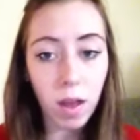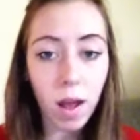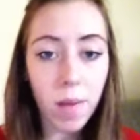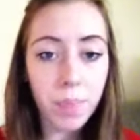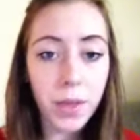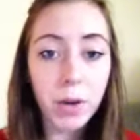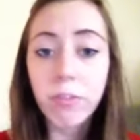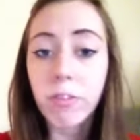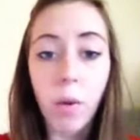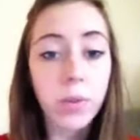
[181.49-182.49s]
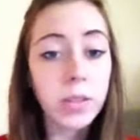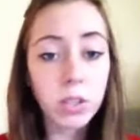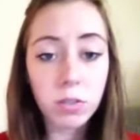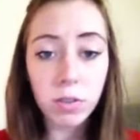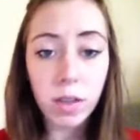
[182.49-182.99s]
I don't fault the
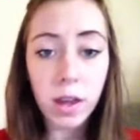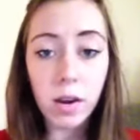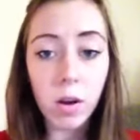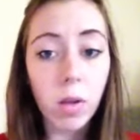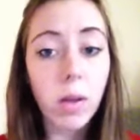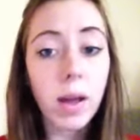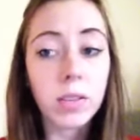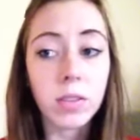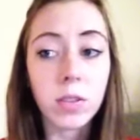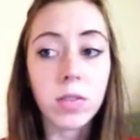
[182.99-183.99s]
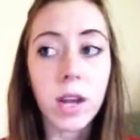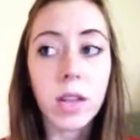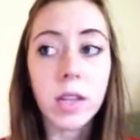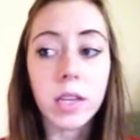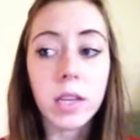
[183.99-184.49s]
teacher for that at all. I just understand
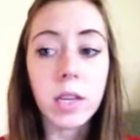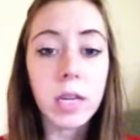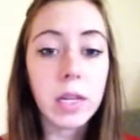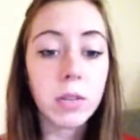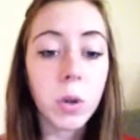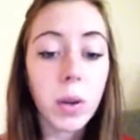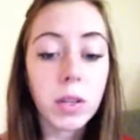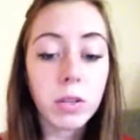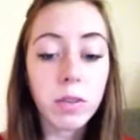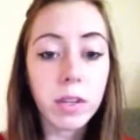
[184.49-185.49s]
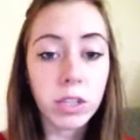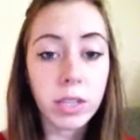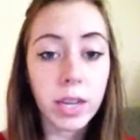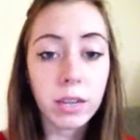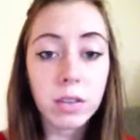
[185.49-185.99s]
that he is going to eventually
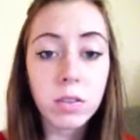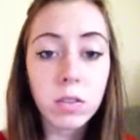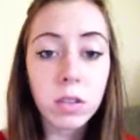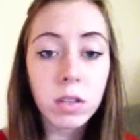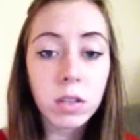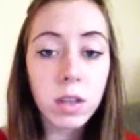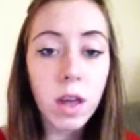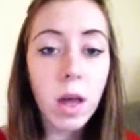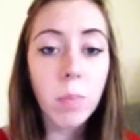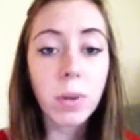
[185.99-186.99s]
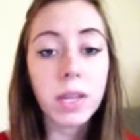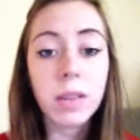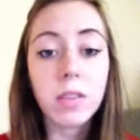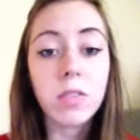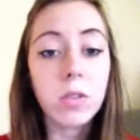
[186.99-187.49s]
get to the student, but
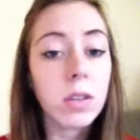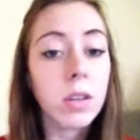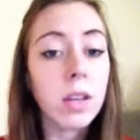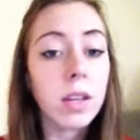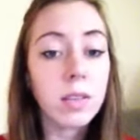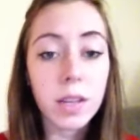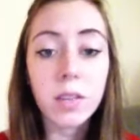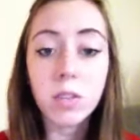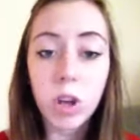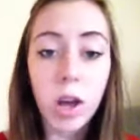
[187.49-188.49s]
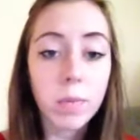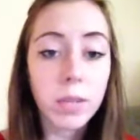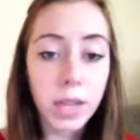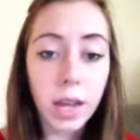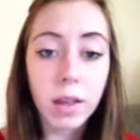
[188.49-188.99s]
the student, it's his job
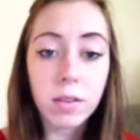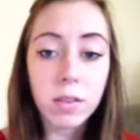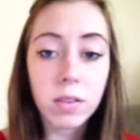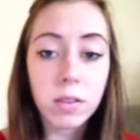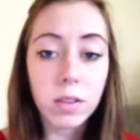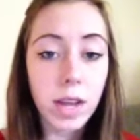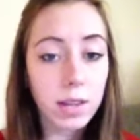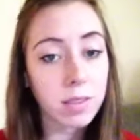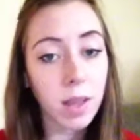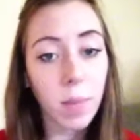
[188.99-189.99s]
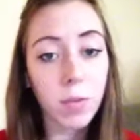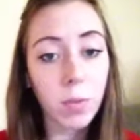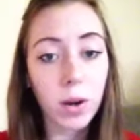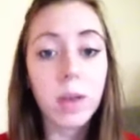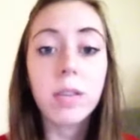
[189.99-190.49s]
to get to the next steps
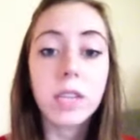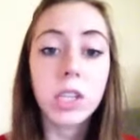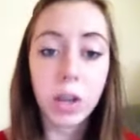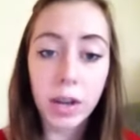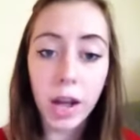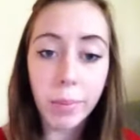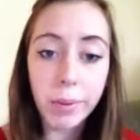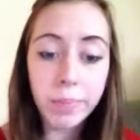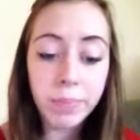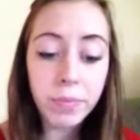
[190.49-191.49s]
where the teacher can help him.